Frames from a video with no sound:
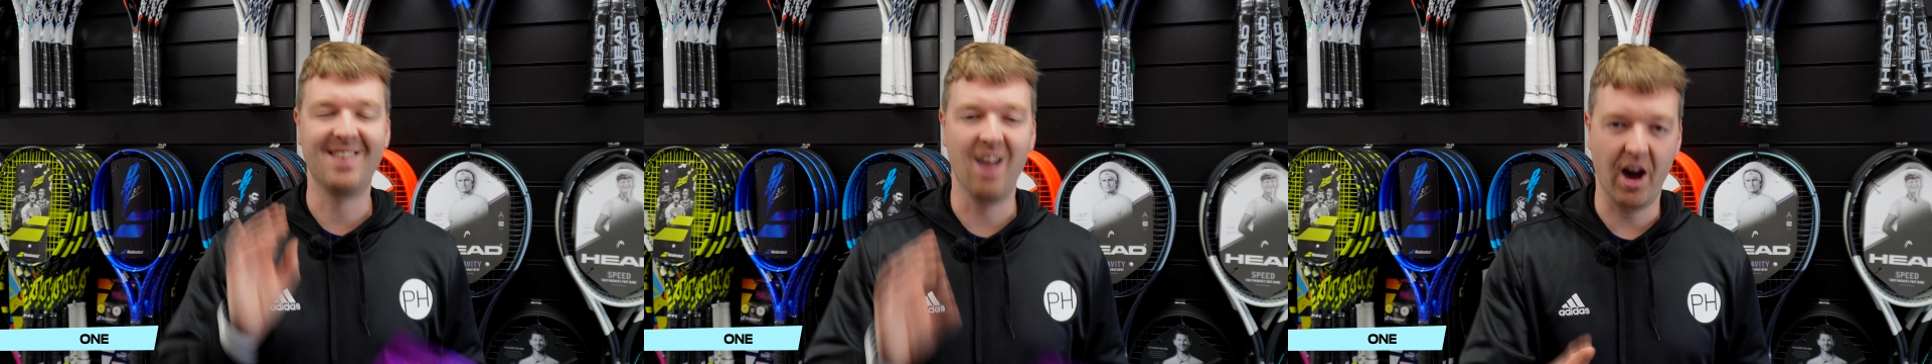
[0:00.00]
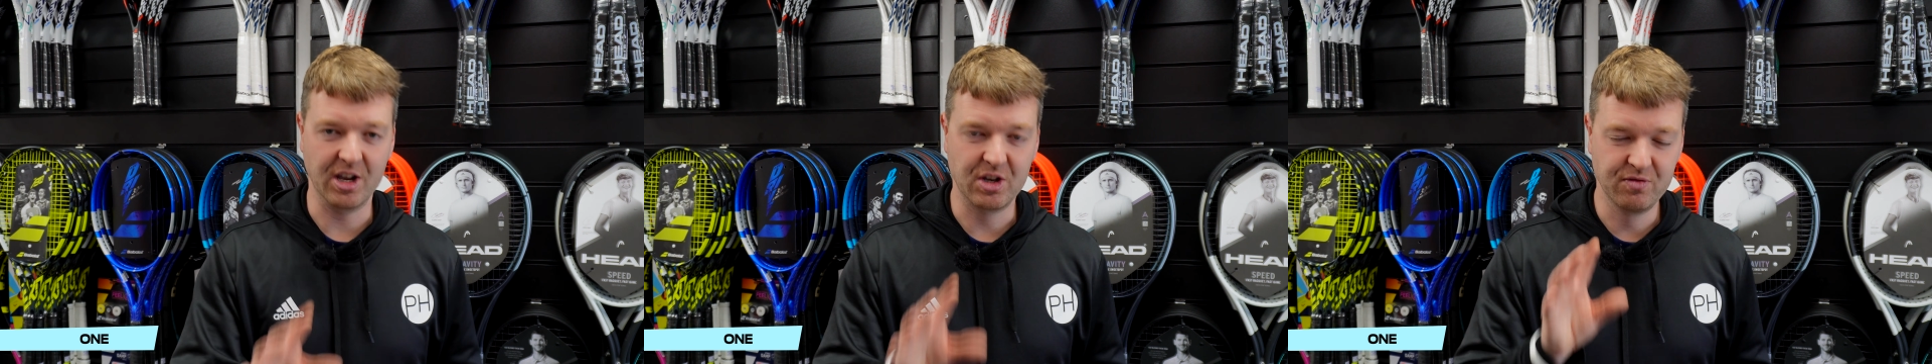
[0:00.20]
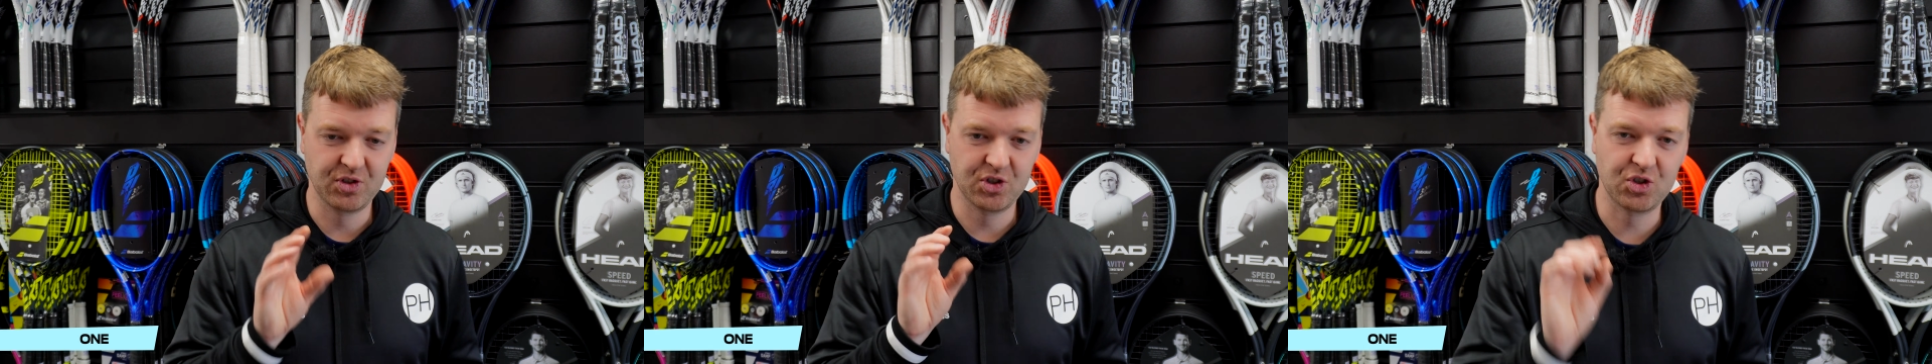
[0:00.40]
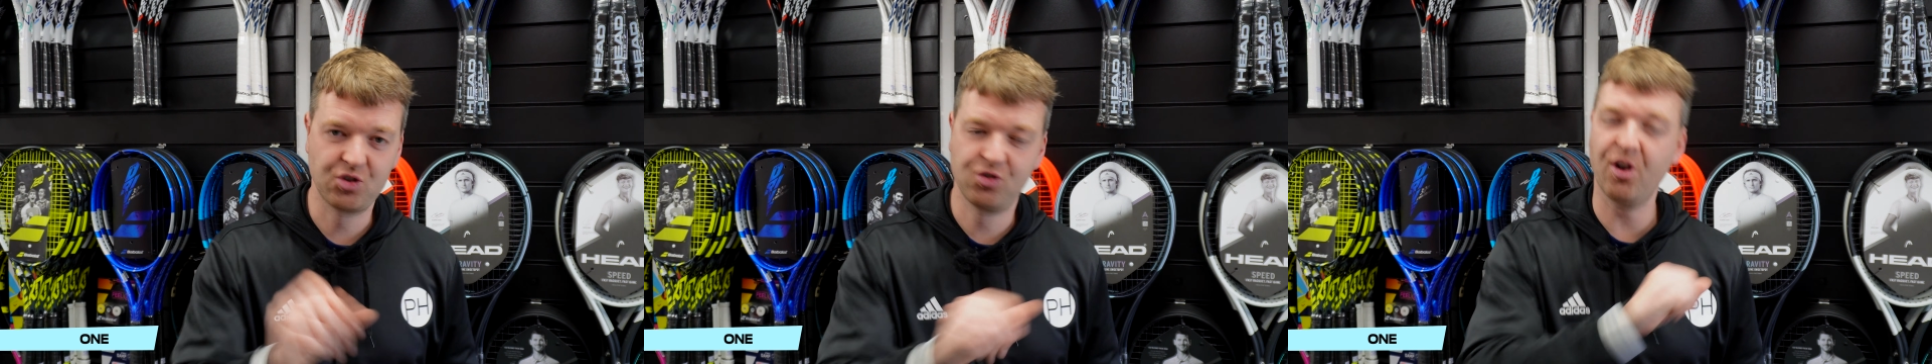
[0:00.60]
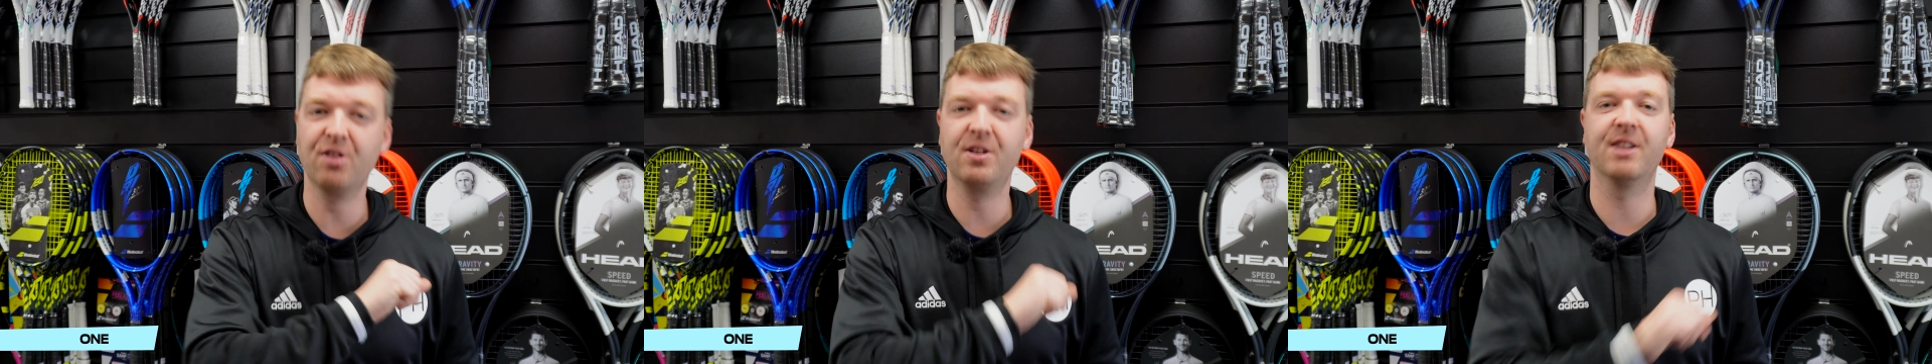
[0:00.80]
I
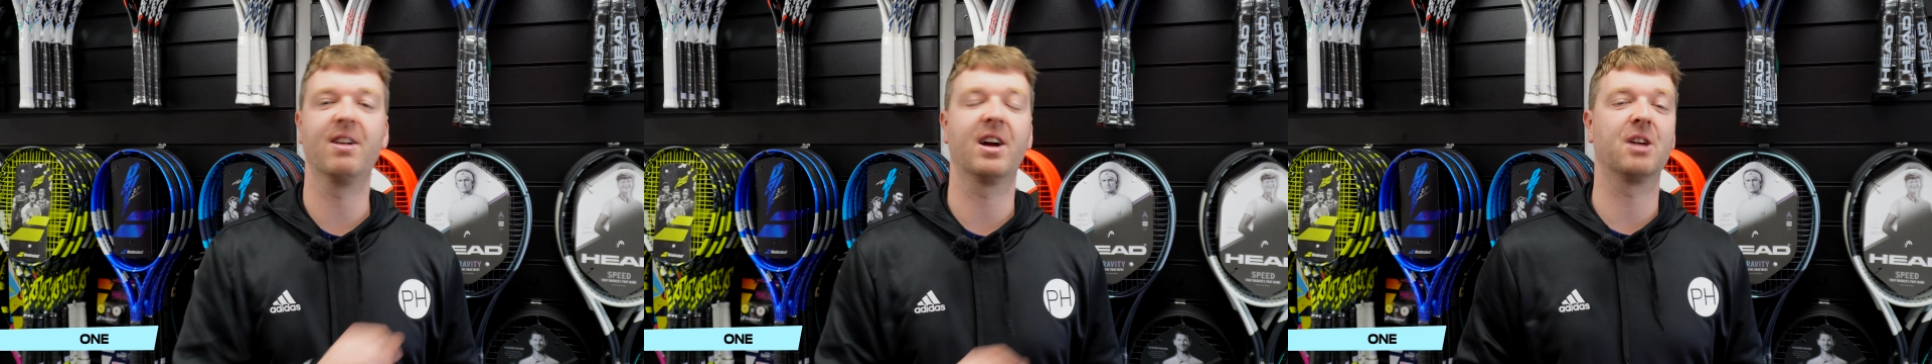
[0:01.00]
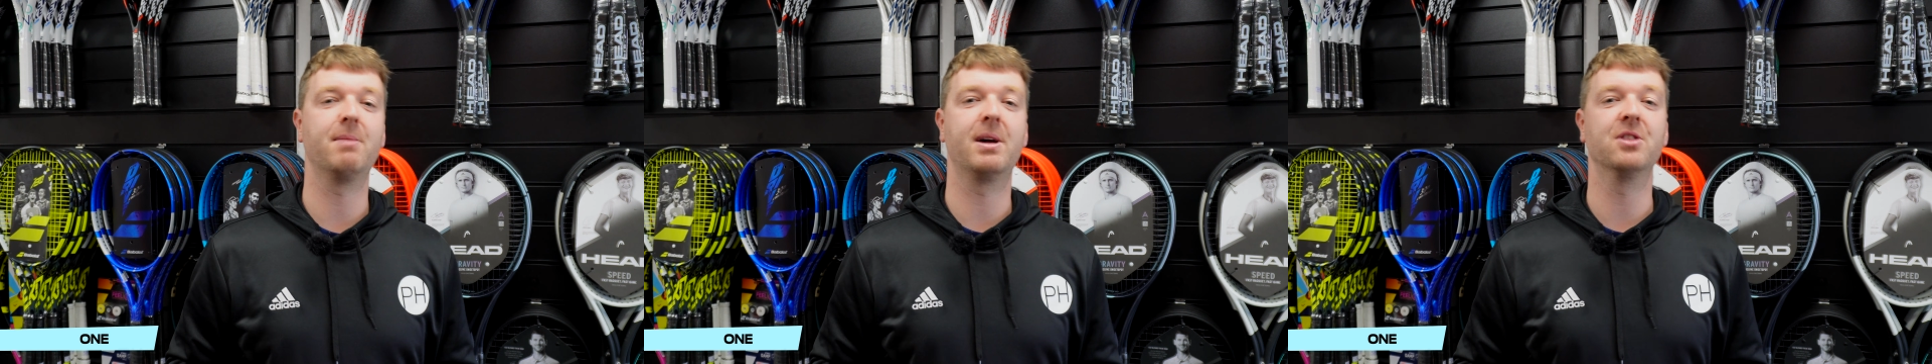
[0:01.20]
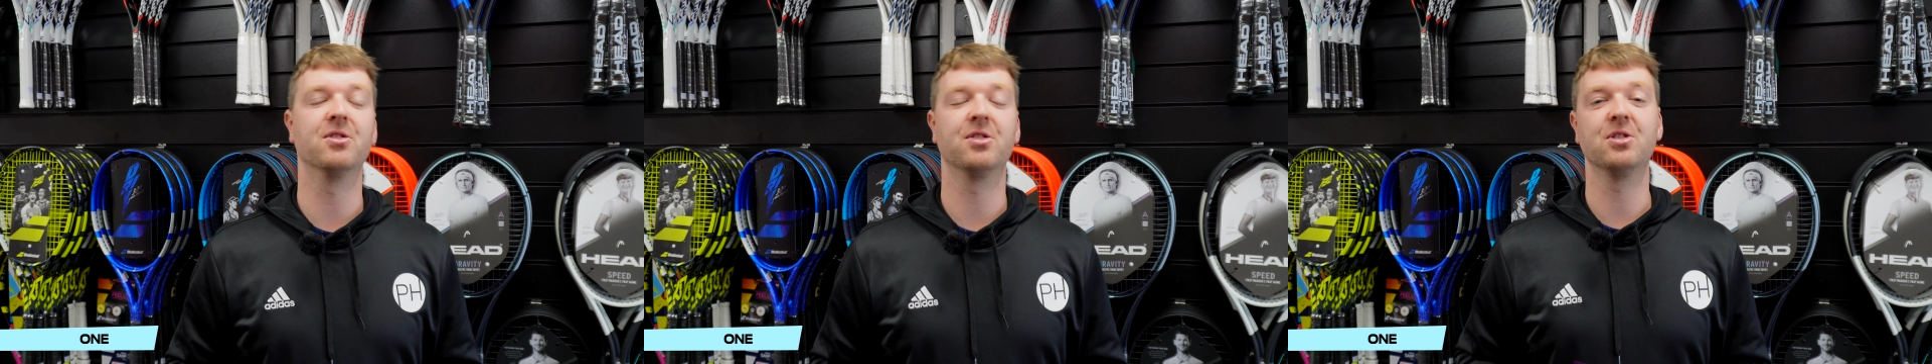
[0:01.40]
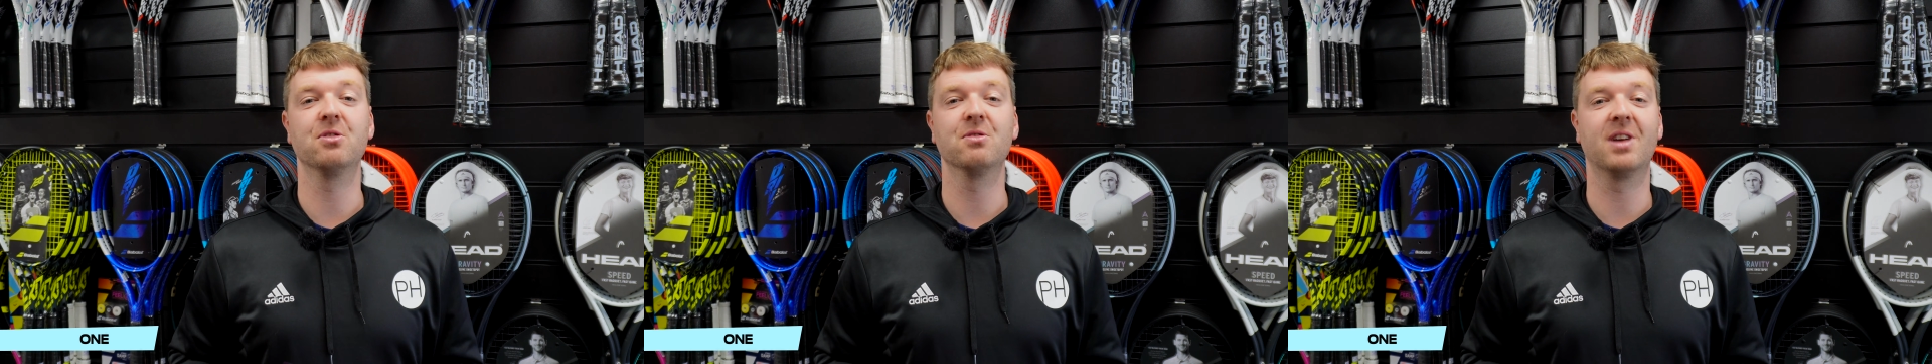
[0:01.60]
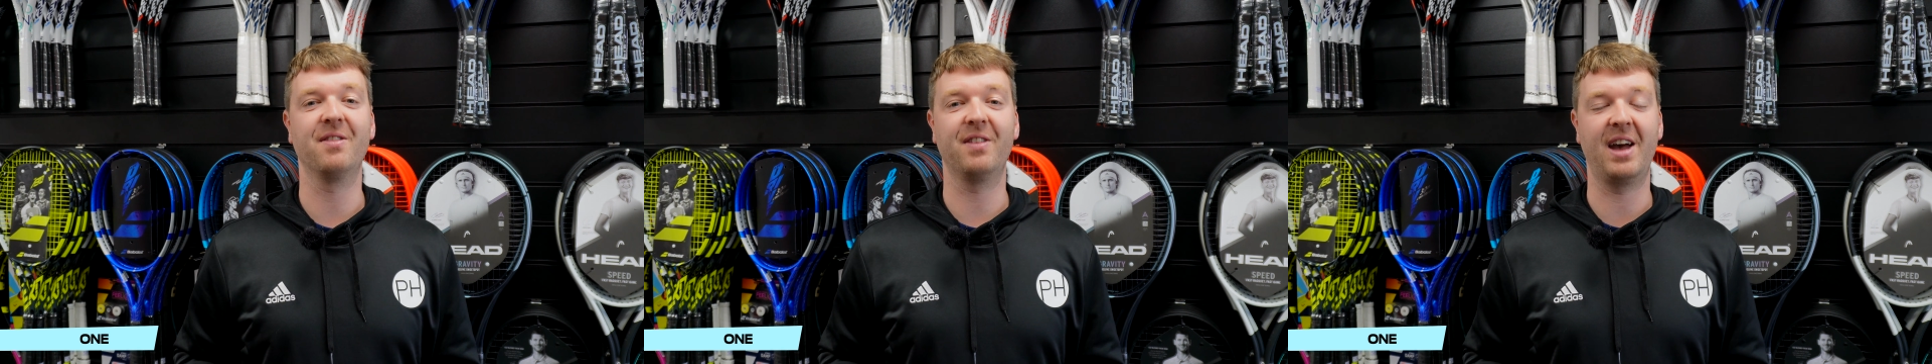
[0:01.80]
strongly recommend
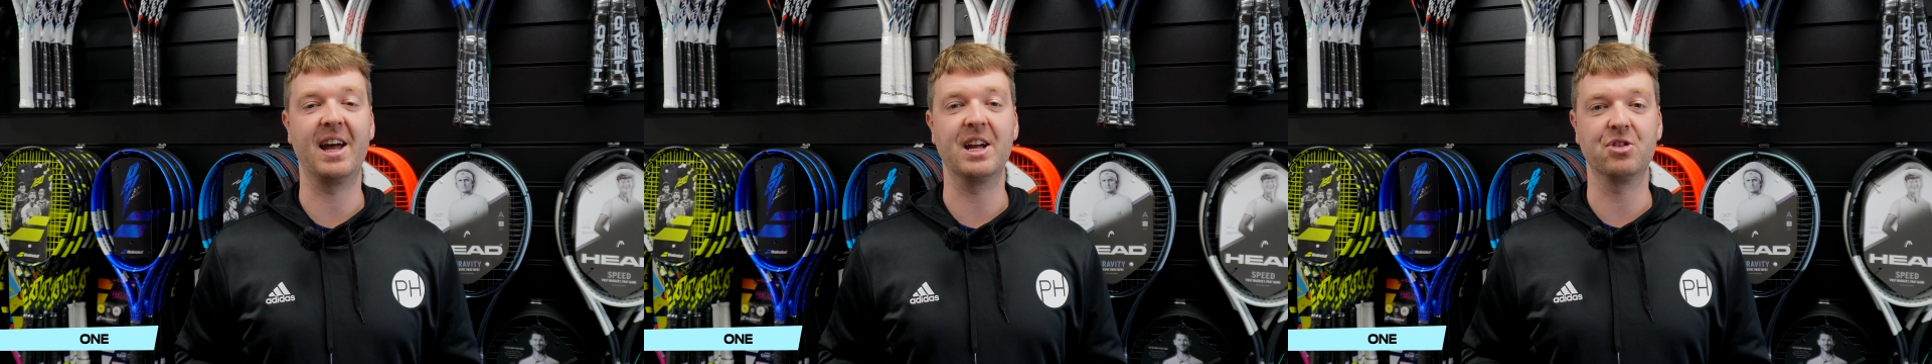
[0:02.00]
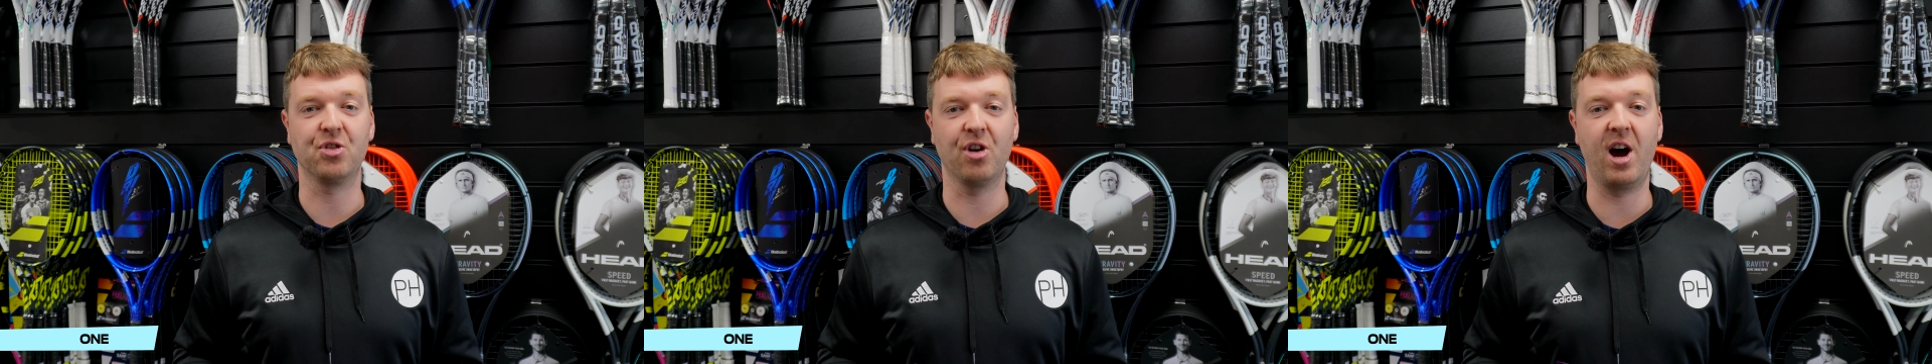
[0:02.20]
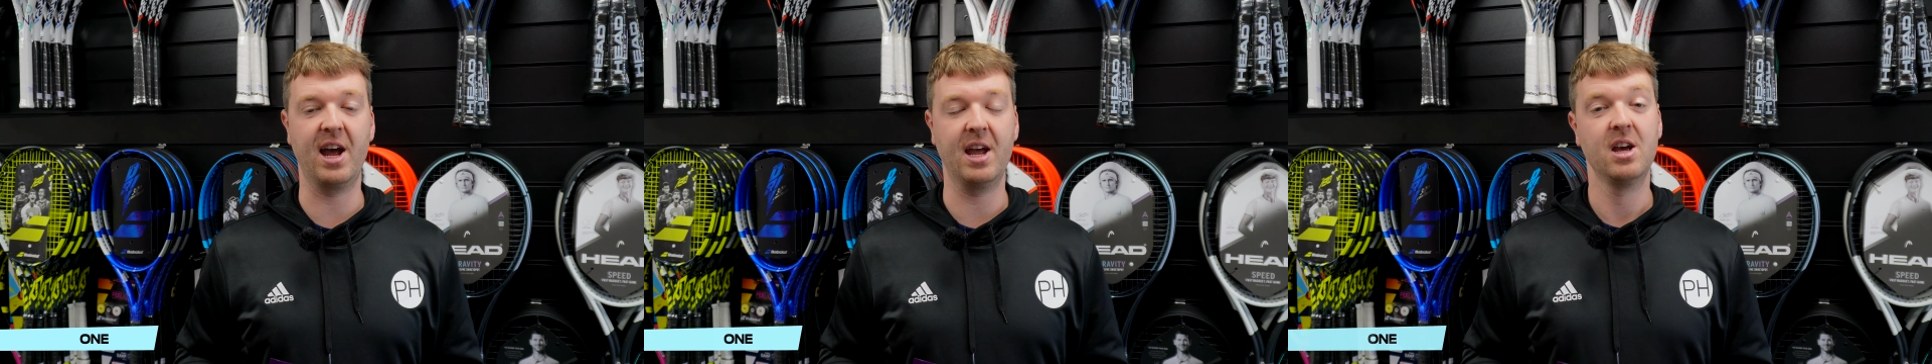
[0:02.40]
you give it a try,